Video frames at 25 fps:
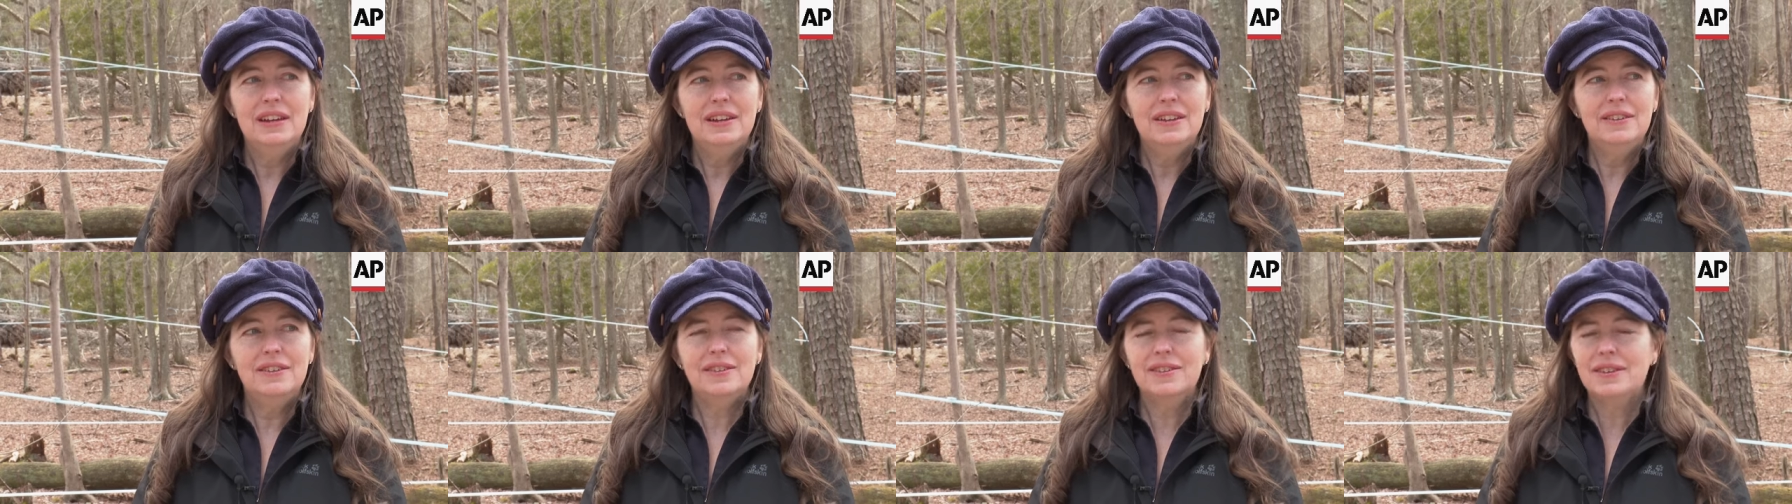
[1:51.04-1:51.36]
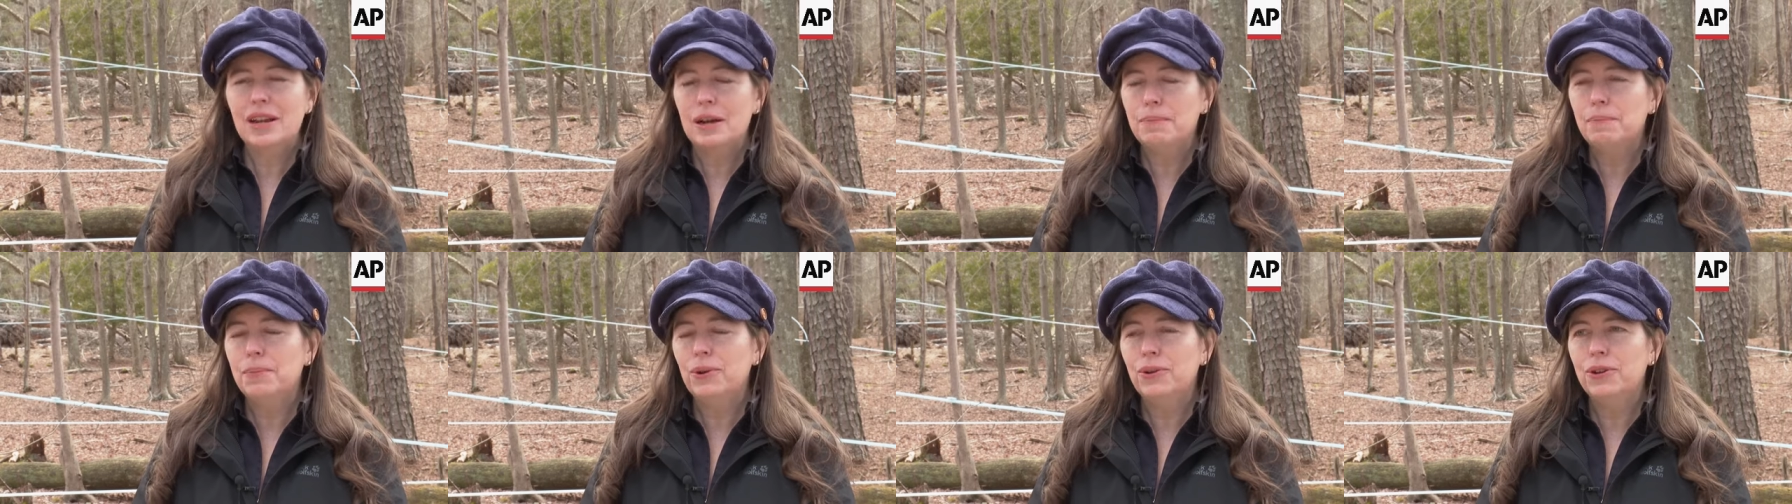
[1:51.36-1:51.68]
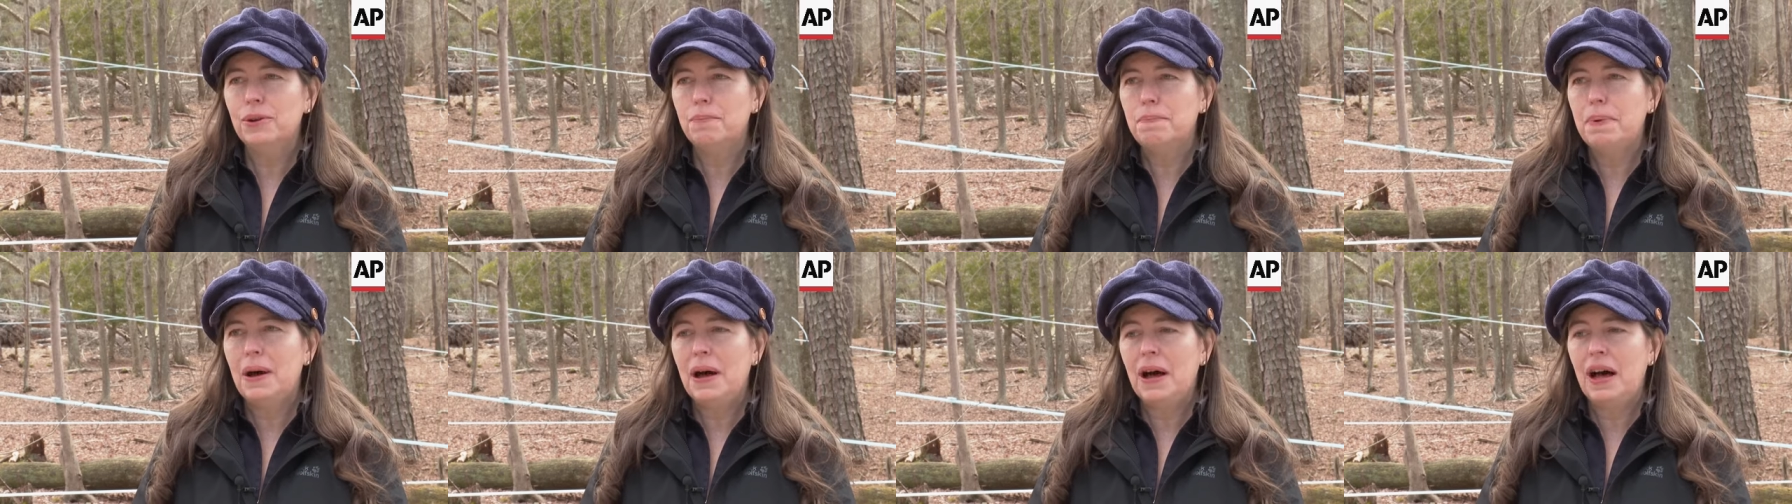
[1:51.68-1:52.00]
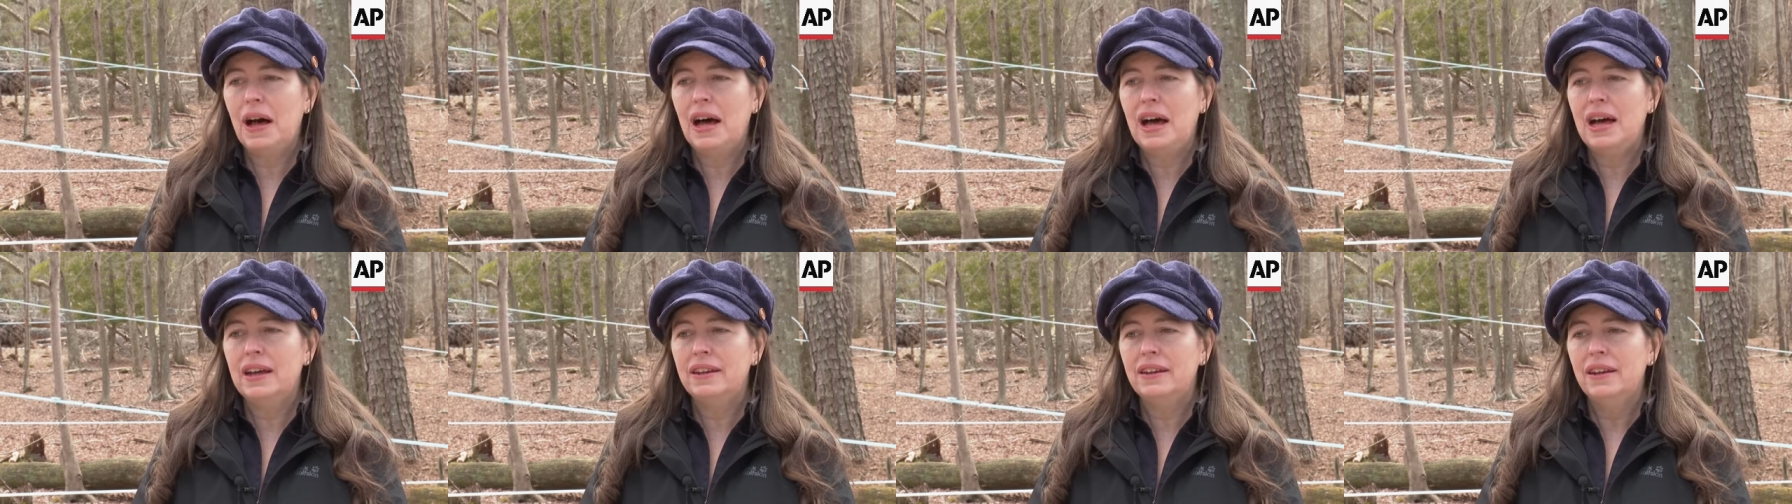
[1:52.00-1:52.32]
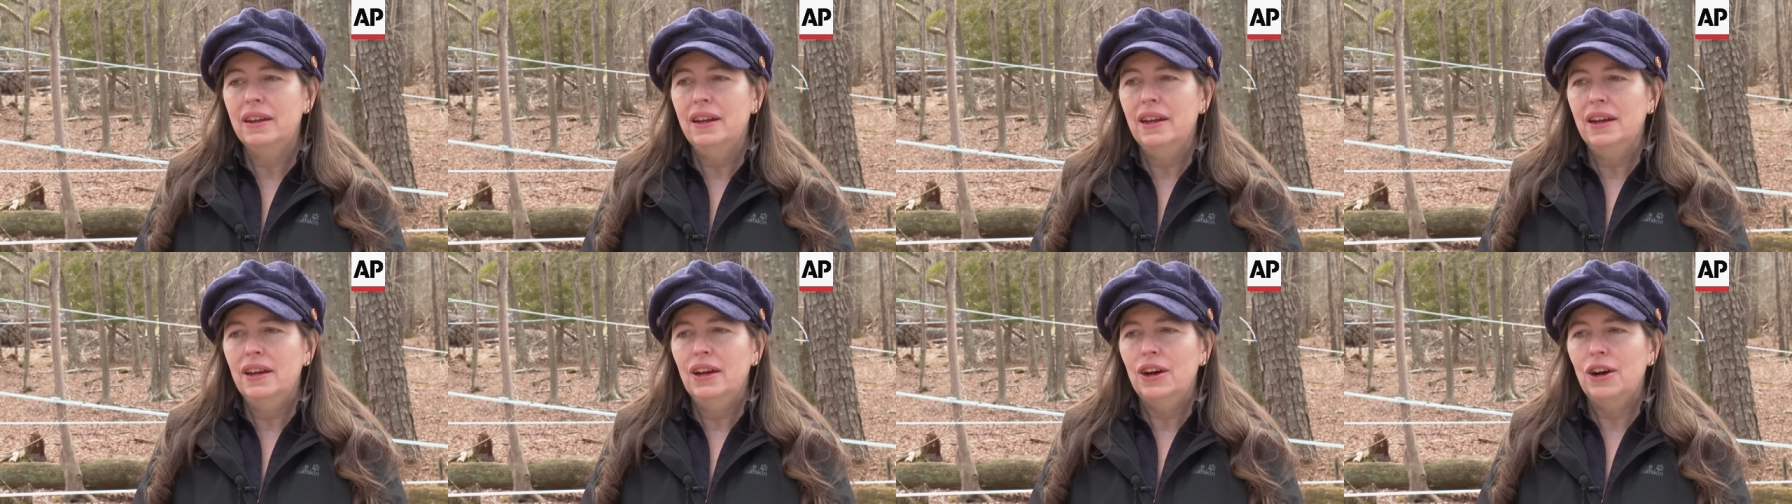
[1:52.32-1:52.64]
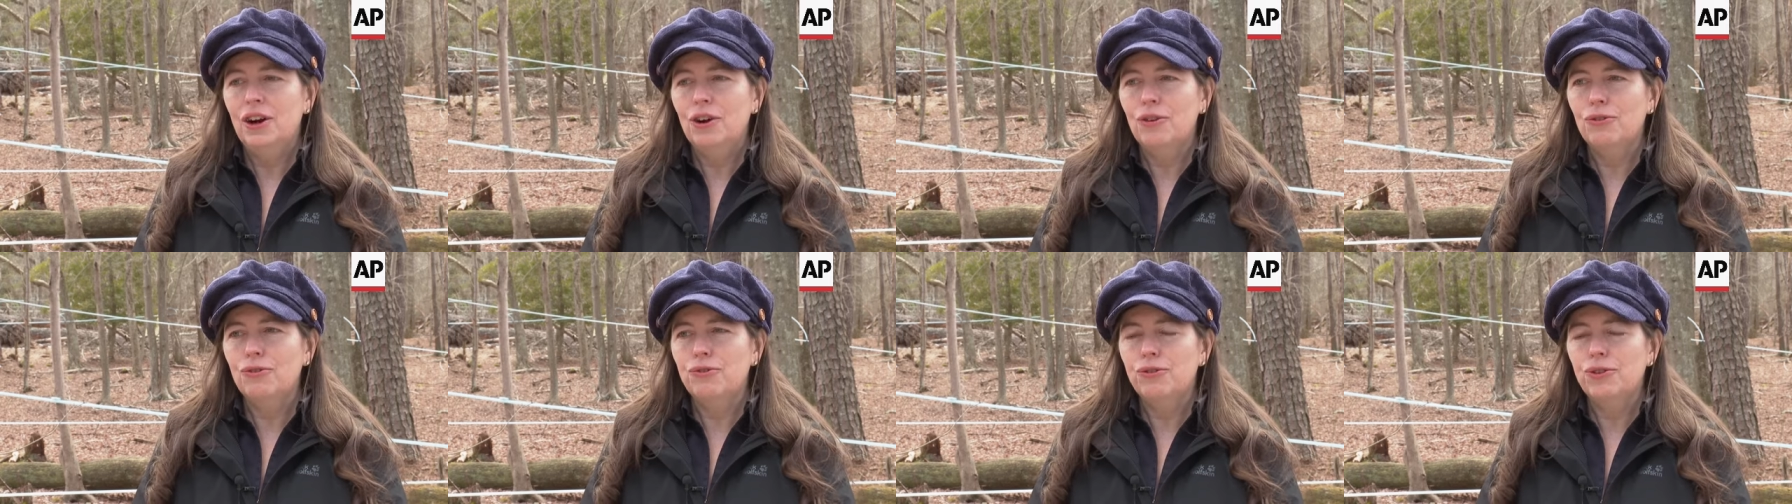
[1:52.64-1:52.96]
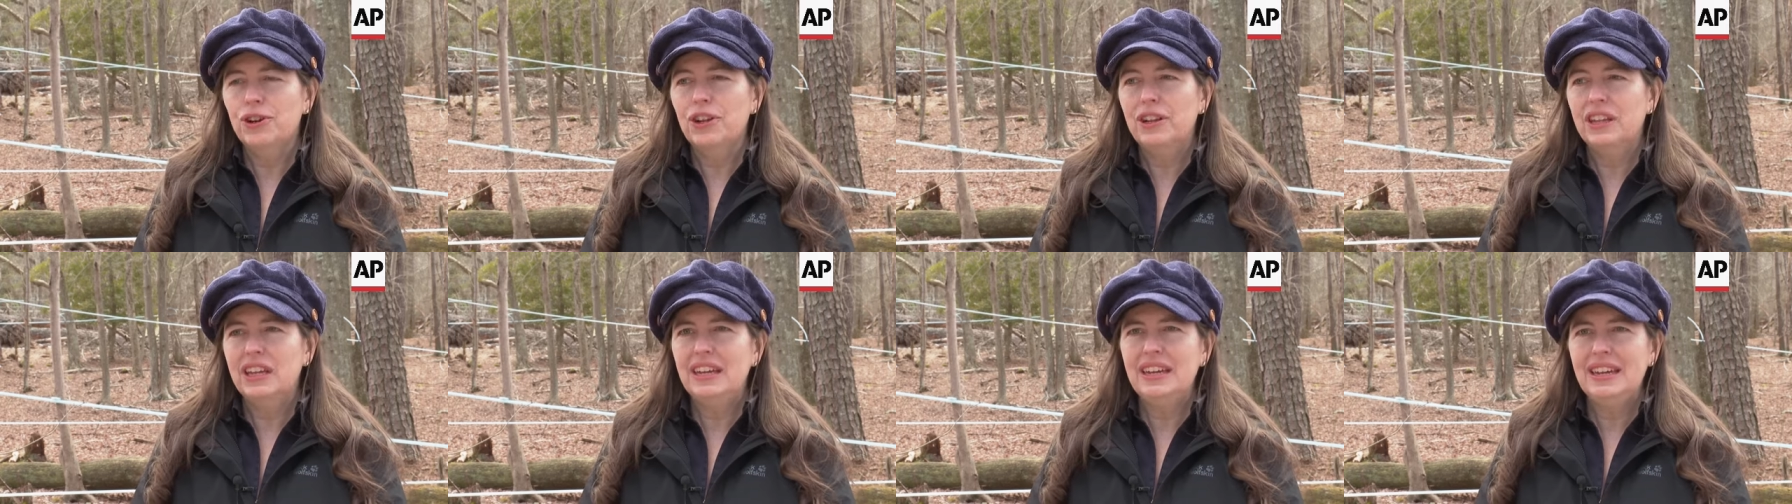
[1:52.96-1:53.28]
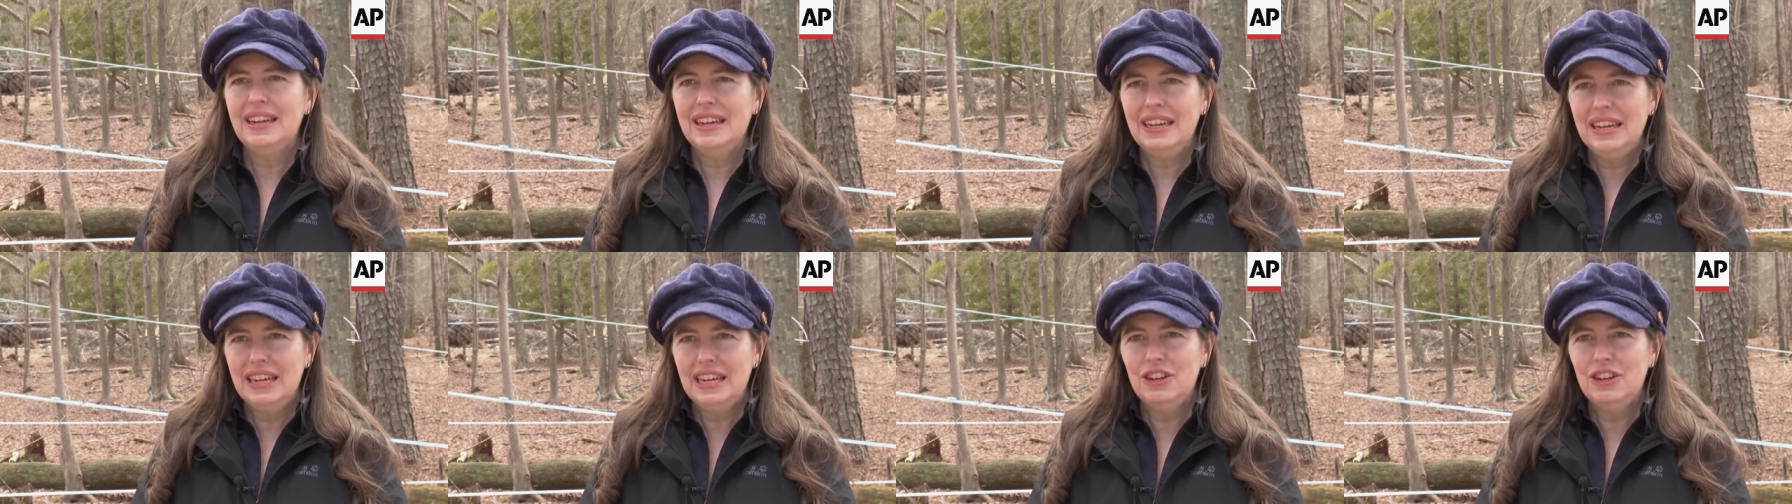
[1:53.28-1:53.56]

stumbled upon a really